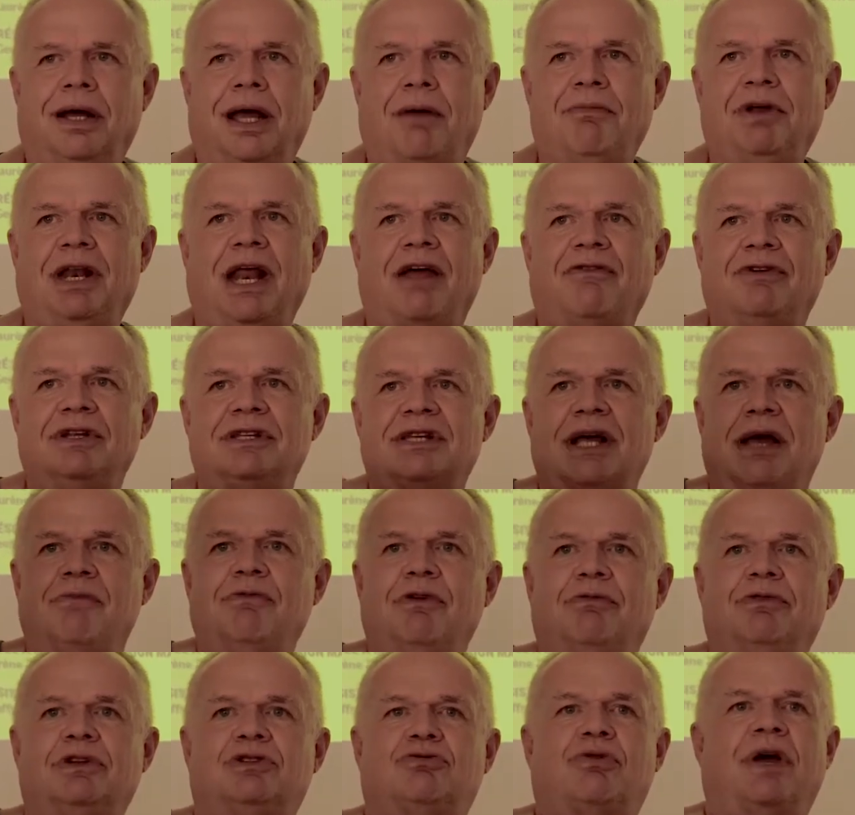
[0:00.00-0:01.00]
I mean, every time
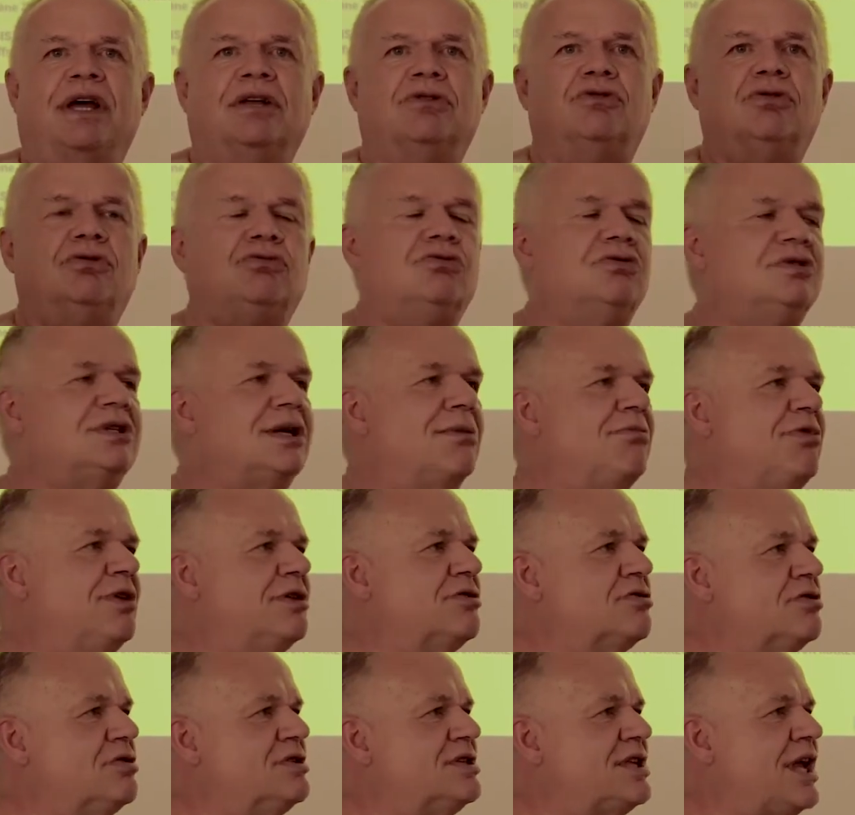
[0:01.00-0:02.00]
we were trying to do
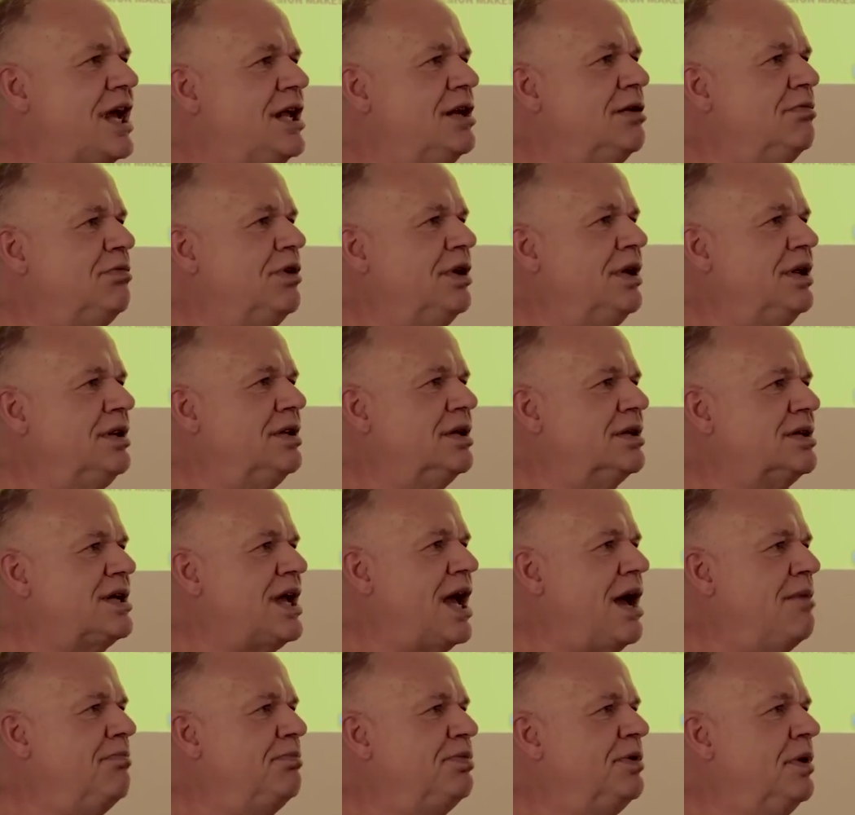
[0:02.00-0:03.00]
something sustainable in the
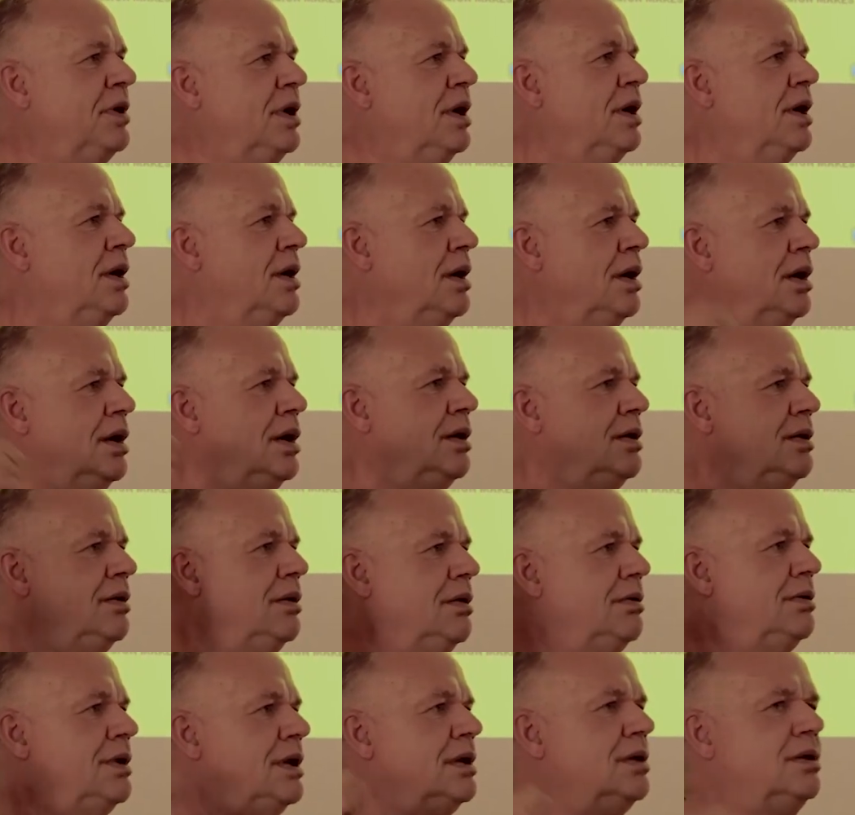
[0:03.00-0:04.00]
camp,
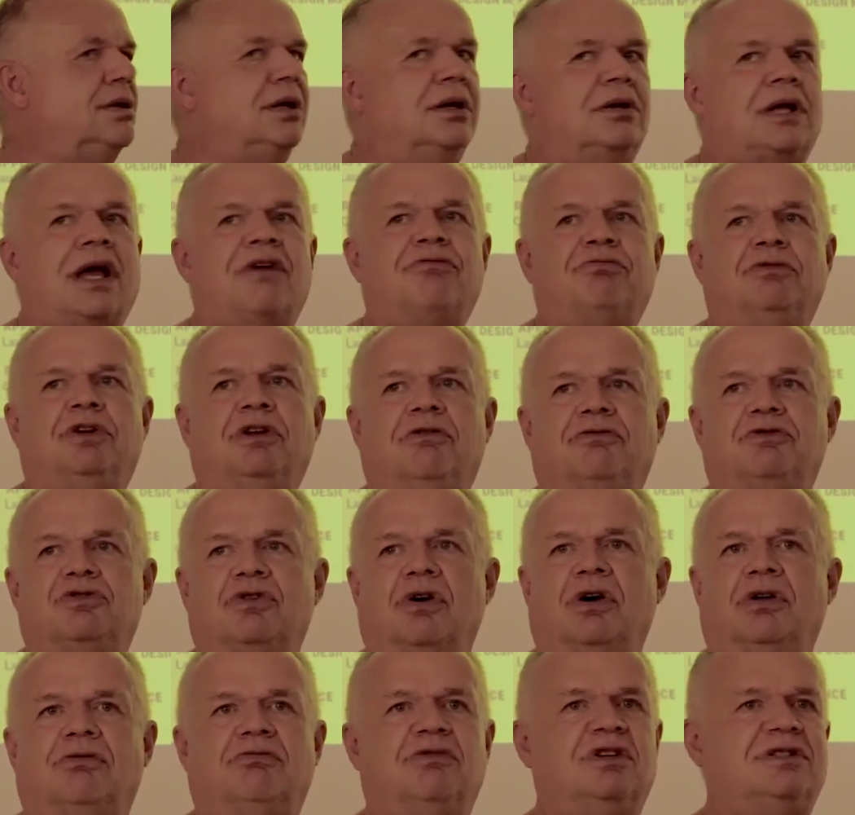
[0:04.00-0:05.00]
the government of
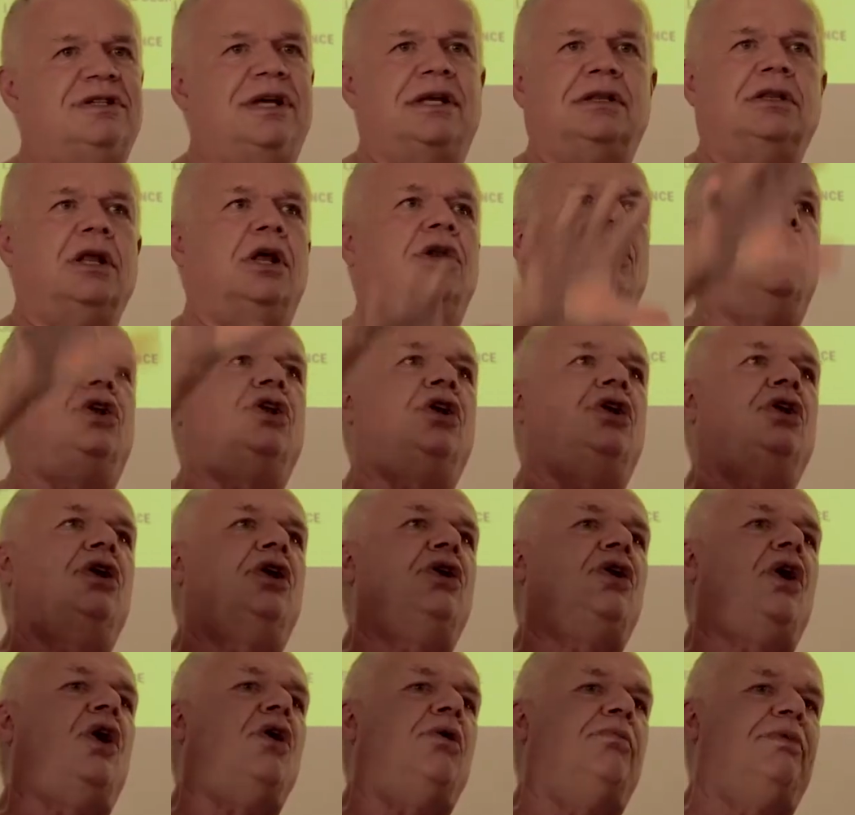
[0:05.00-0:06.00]
Jordan was saying,
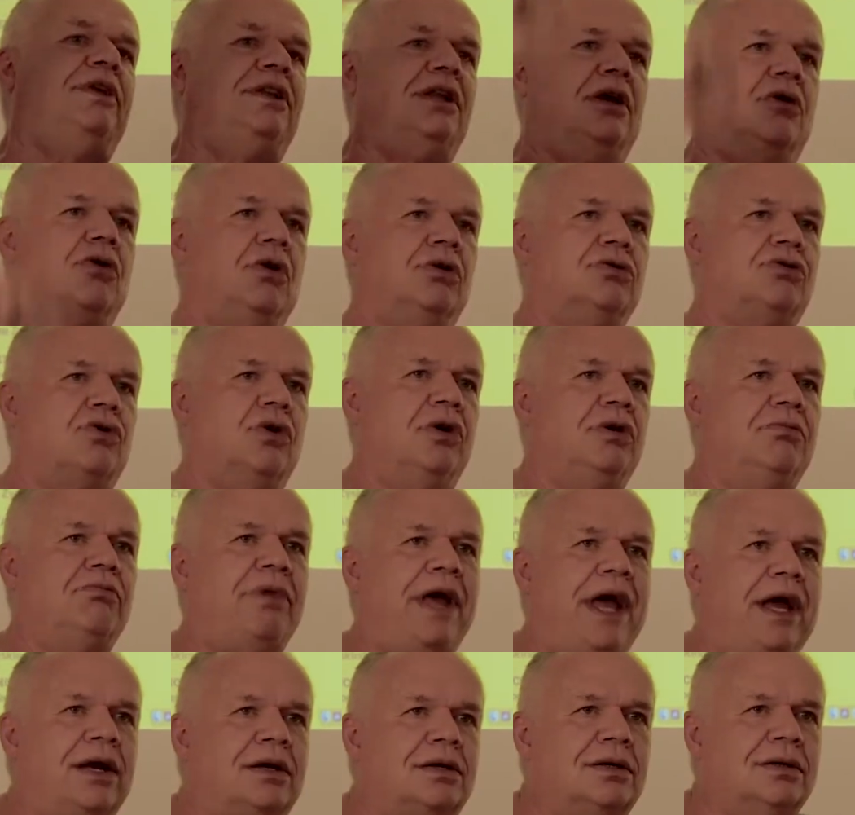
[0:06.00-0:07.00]
no, but they're all going
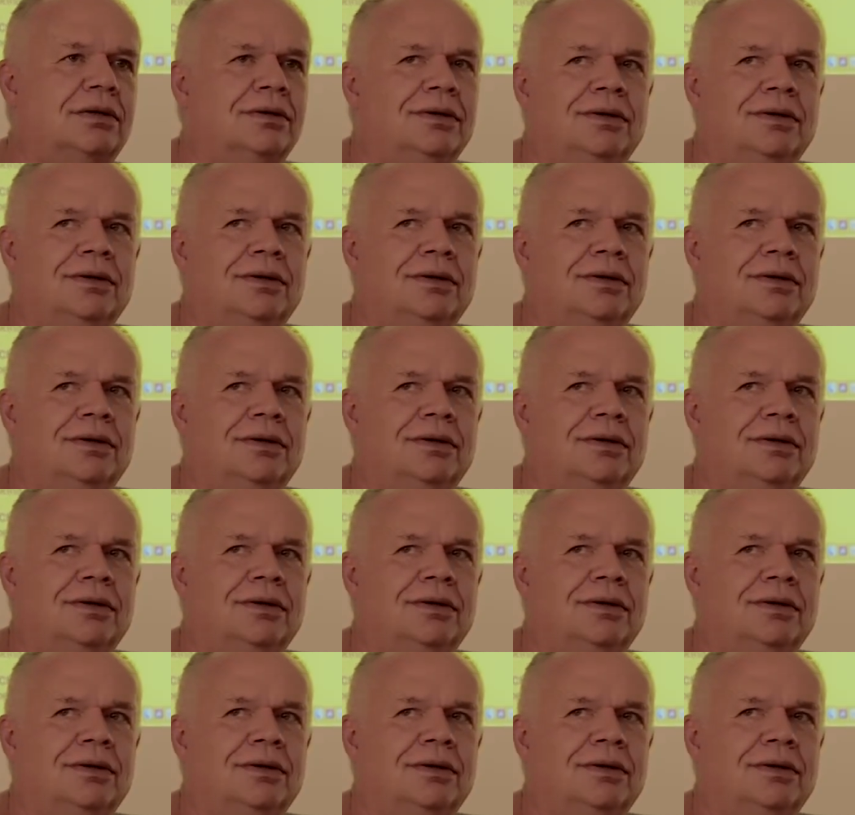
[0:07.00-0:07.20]
back.